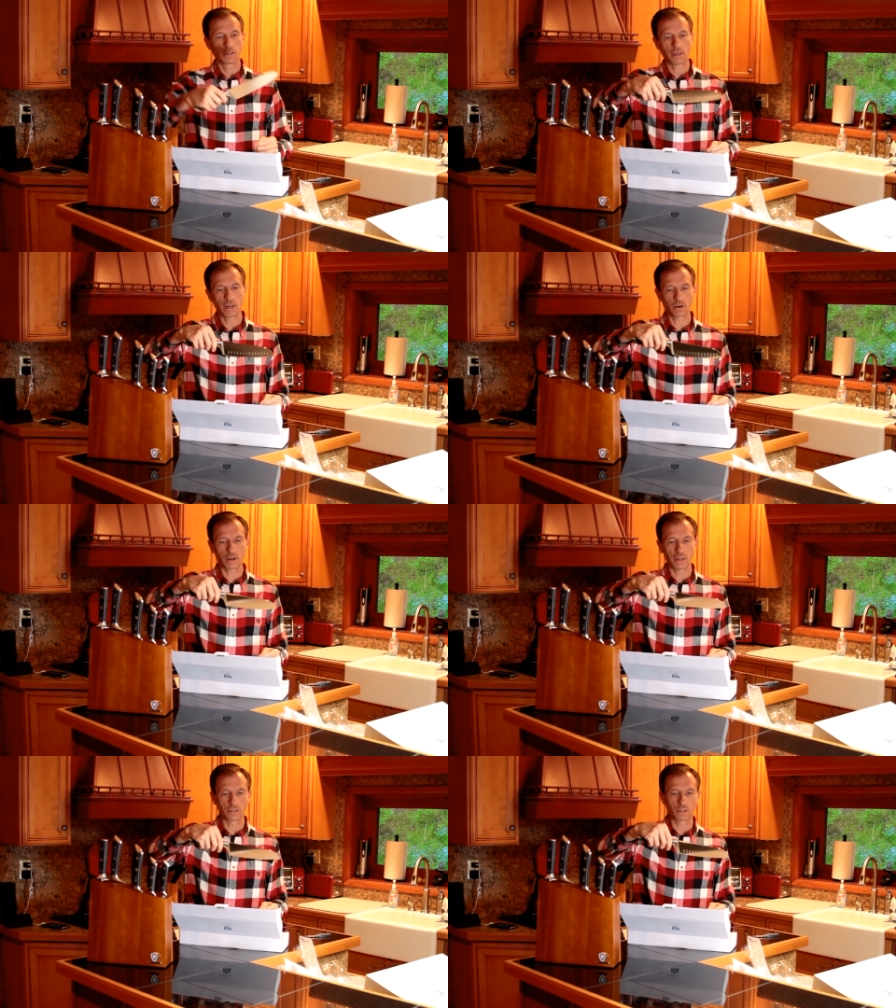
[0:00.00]
Here
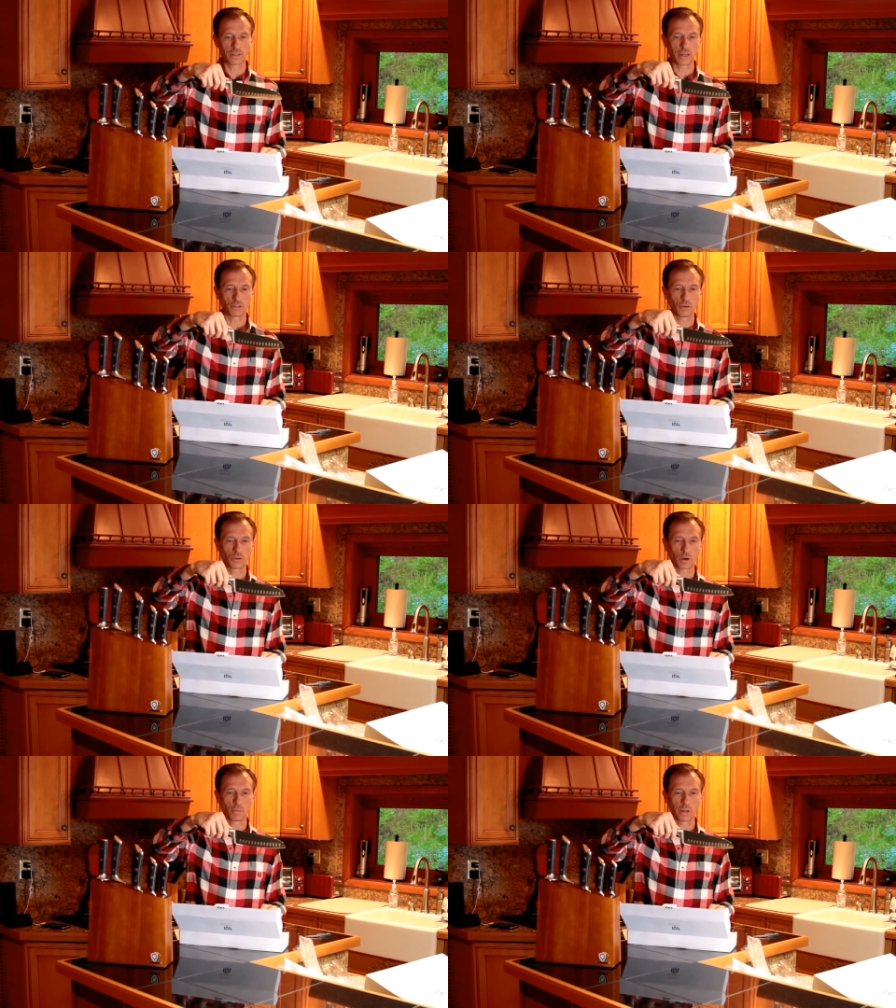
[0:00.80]
is the
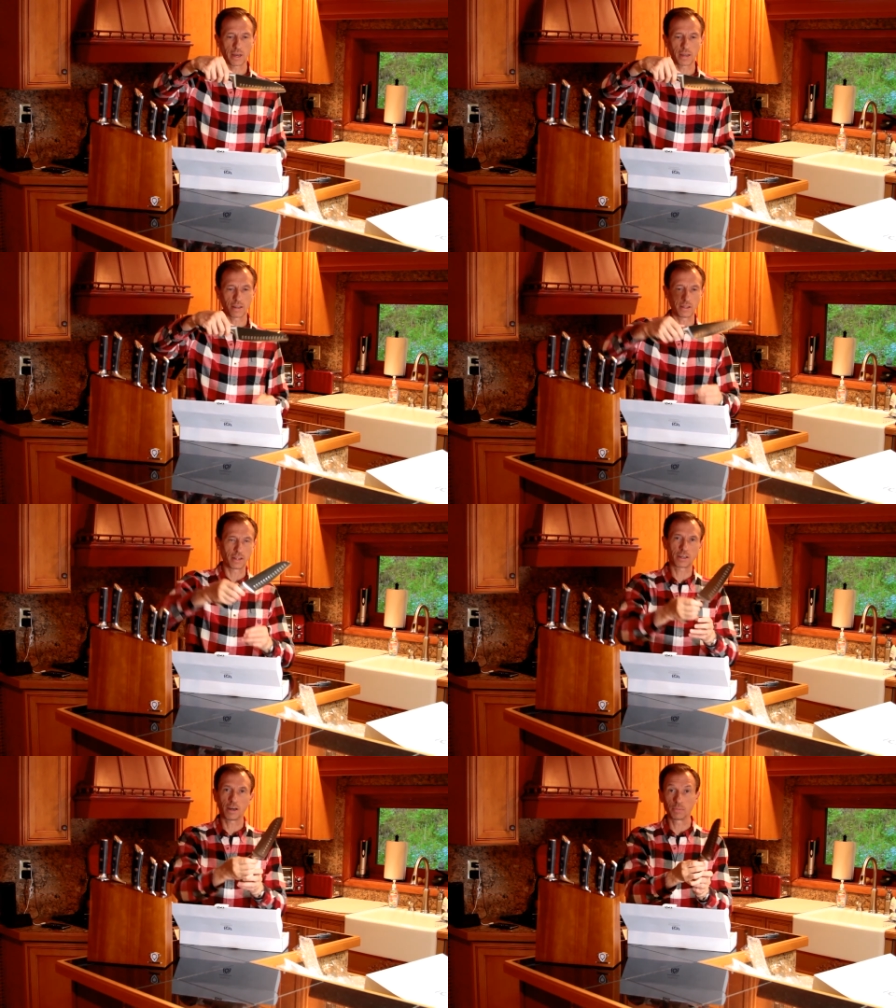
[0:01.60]
Santoku blade
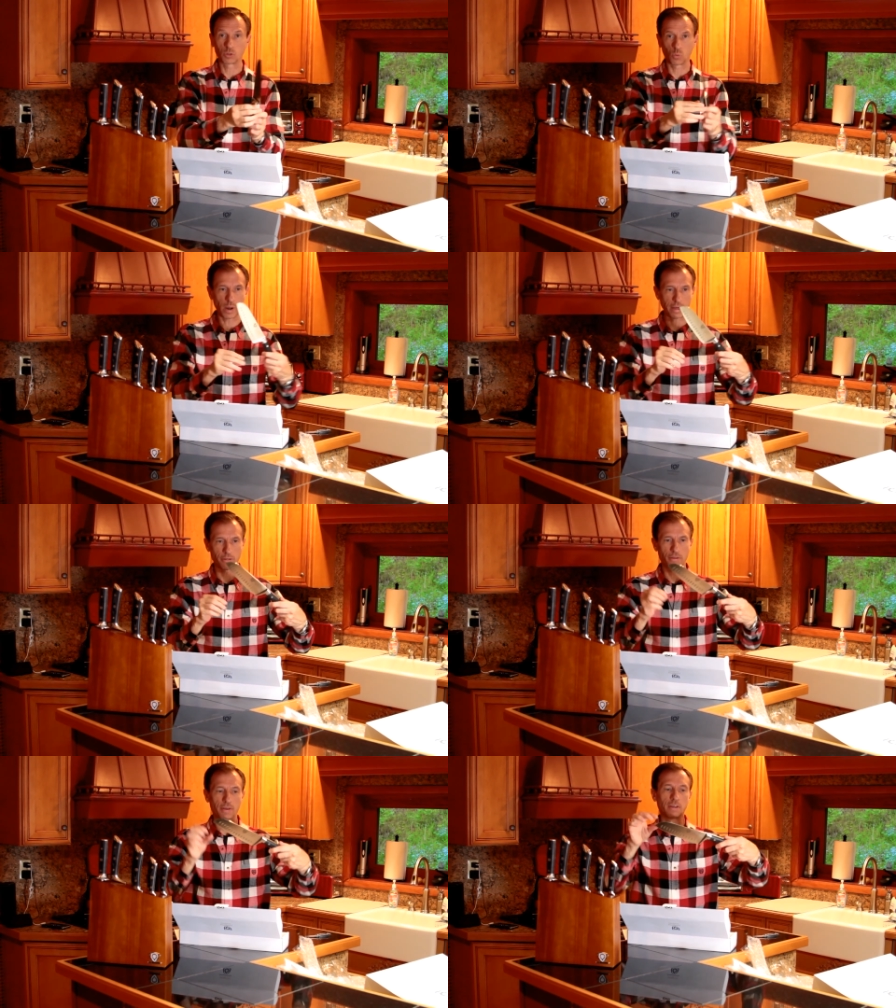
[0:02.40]
that comes
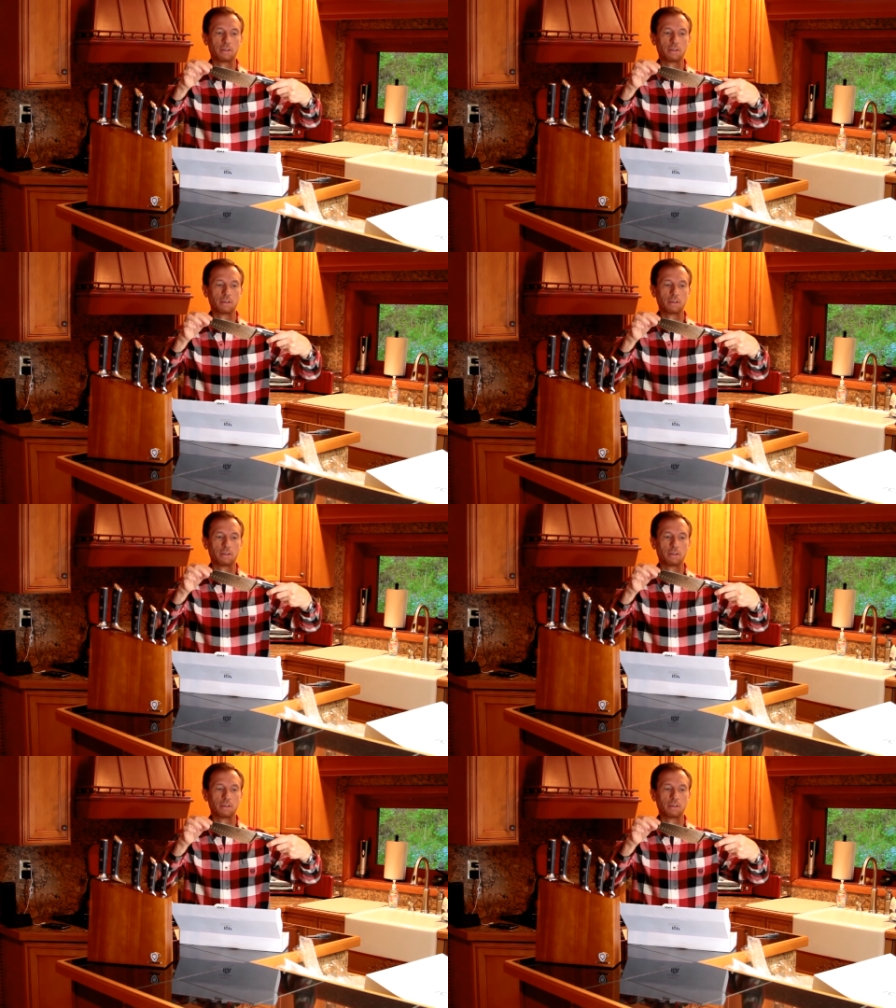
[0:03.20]
with